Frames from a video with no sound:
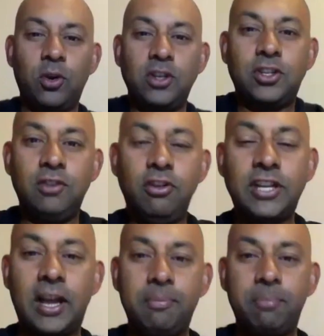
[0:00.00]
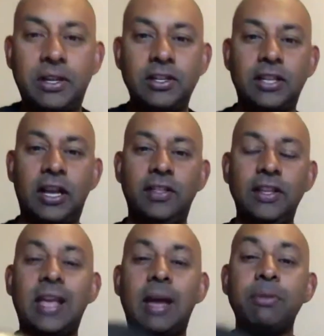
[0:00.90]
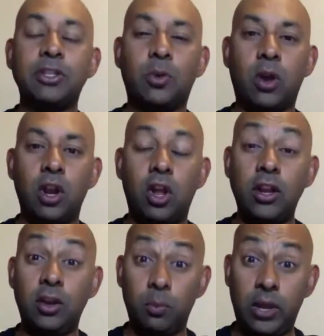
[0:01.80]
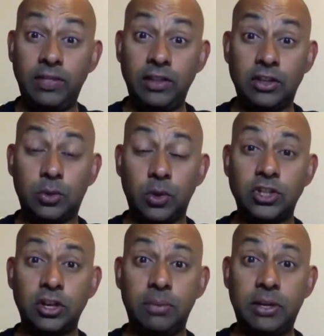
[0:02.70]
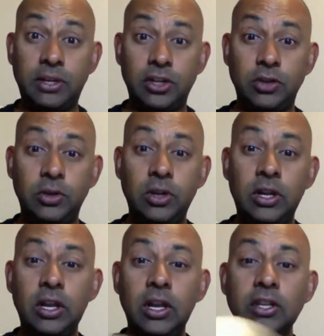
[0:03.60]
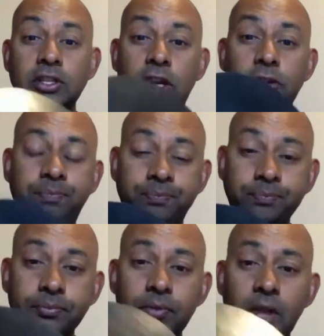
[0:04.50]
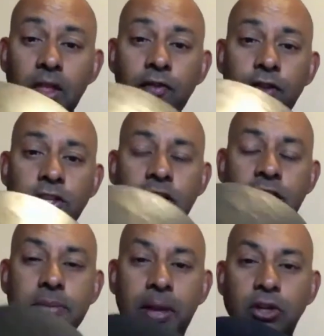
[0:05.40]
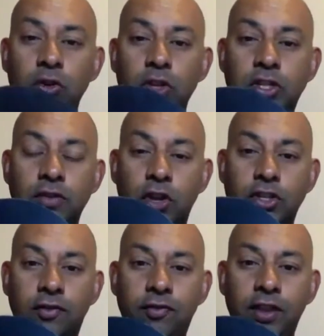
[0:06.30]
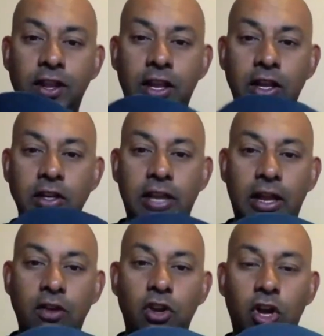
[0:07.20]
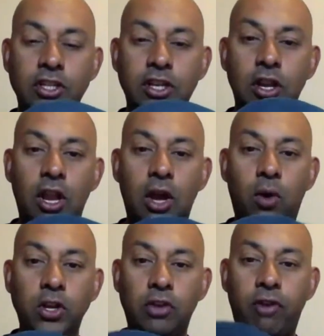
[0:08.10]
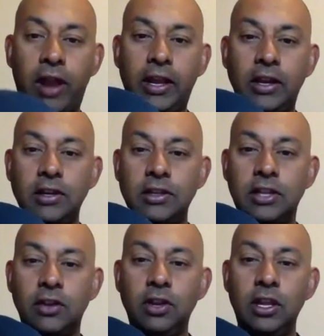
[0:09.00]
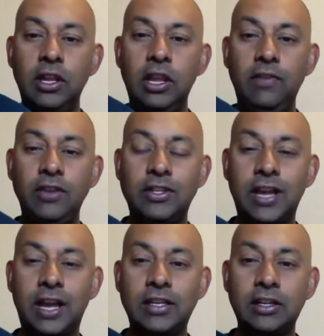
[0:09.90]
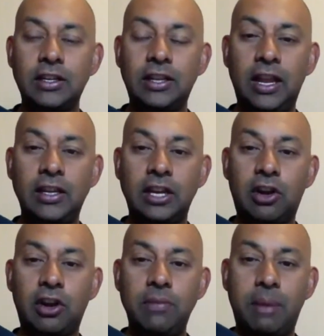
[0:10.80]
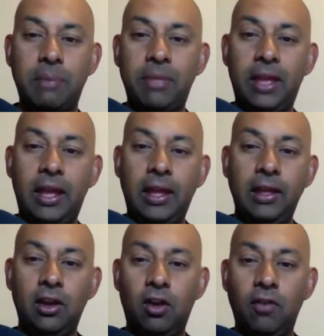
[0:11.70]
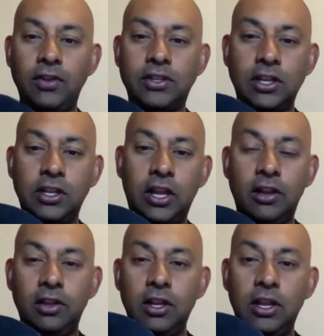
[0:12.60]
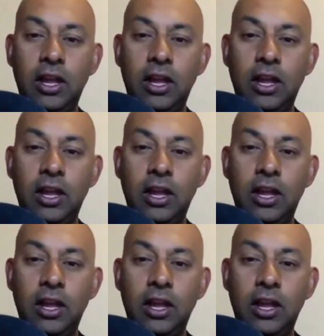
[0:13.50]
question, Rishab, because this happens quite a lot, and we get this question a bit too. So the first thing is to make sure that you've got your finger down nice and low on your racket. So if you start to get it to creep up there, obviously you're going to